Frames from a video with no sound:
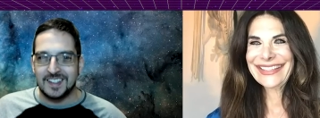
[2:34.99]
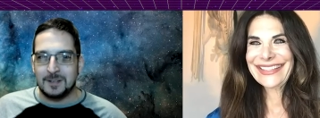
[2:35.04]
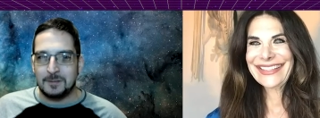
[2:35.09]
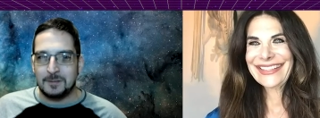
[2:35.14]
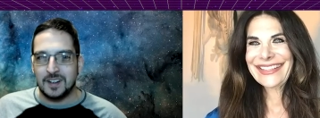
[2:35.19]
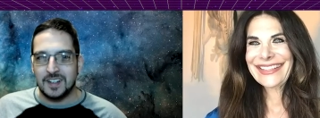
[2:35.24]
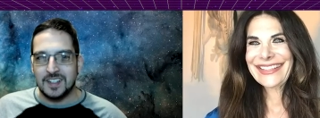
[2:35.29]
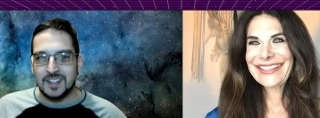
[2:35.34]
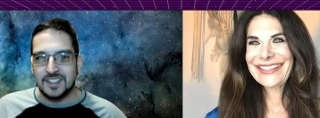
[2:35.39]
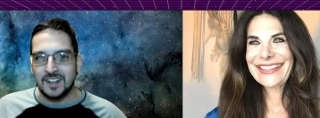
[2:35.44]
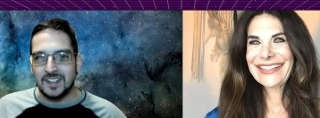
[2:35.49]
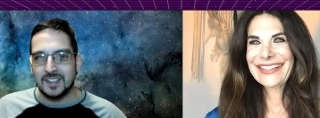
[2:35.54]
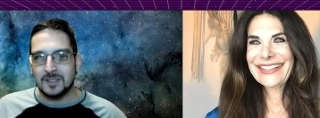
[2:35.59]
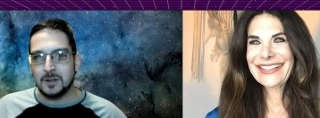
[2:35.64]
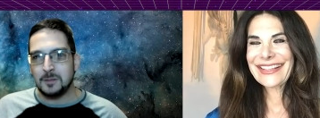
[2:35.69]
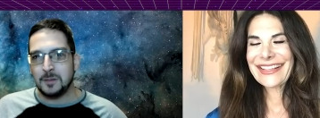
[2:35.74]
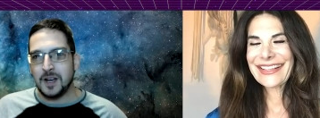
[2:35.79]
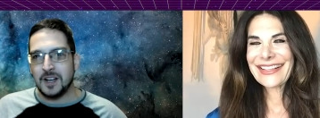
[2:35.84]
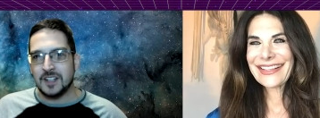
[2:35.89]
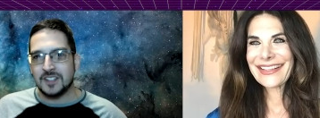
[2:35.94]
Speaker 1: yeah, let's talk a little
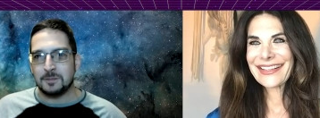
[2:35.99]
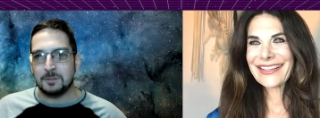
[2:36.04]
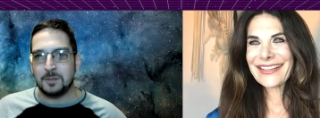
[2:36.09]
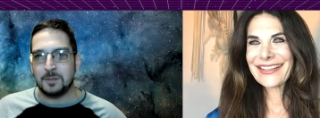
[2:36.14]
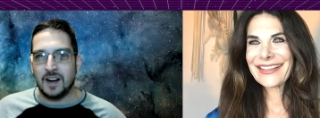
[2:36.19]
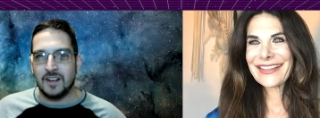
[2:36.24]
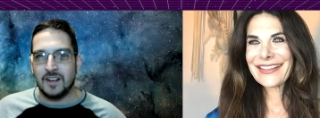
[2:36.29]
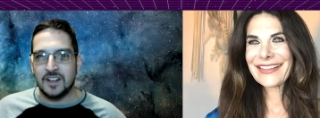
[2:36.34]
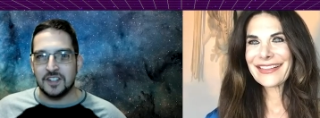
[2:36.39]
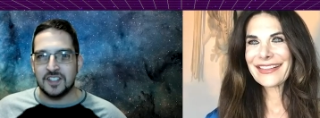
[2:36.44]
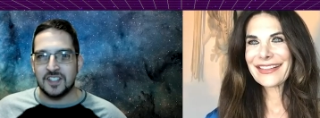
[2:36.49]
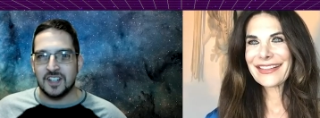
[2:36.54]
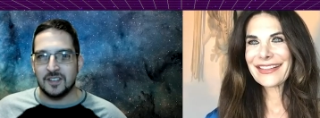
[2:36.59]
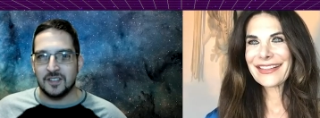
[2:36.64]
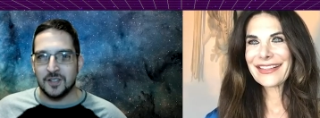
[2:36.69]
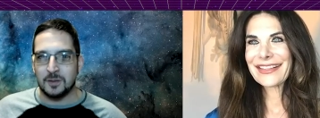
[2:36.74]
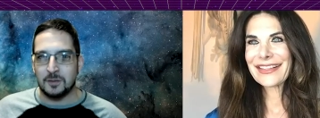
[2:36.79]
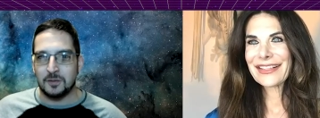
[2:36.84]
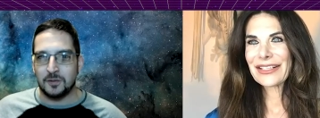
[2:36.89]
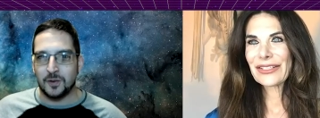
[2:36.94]
bit about some Power Ranger stuff
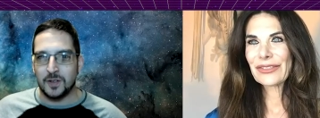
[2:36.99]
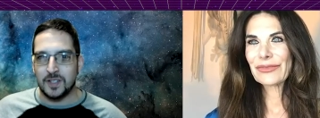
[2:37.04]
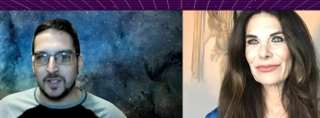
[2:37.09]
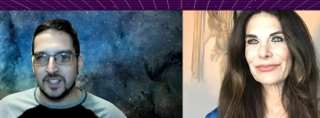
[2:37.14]
though before we